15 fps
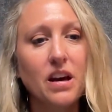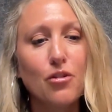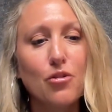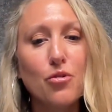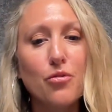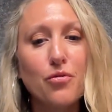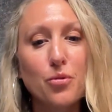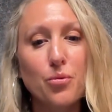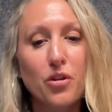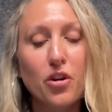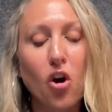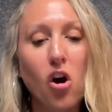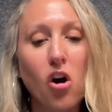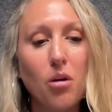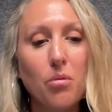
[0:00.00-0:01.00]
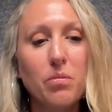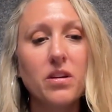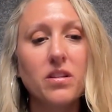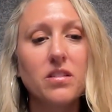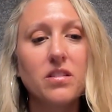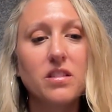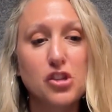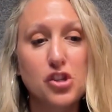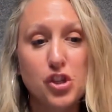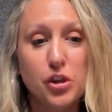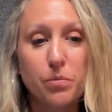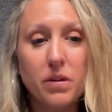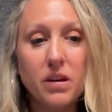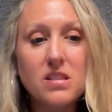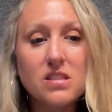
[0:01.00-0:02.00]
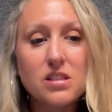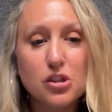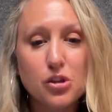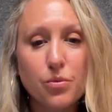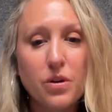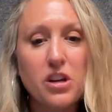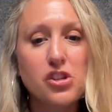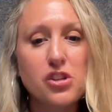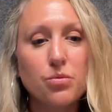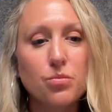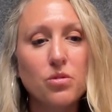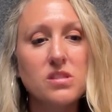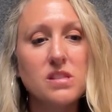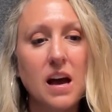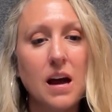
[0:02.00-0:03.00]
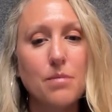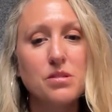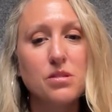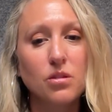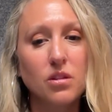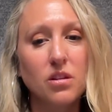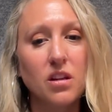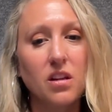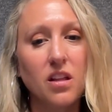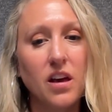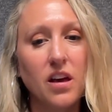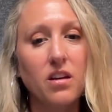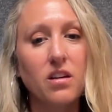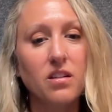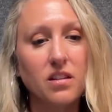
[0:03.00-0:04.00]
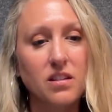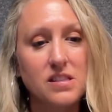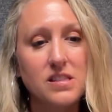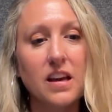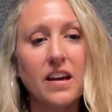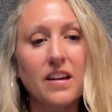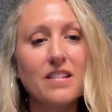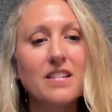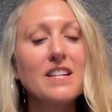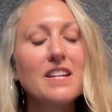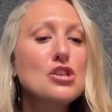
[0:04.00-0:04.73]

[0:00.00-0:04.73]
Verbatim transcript: I don't know if you recall, but the shipping situation was absolutely yeah. like insane.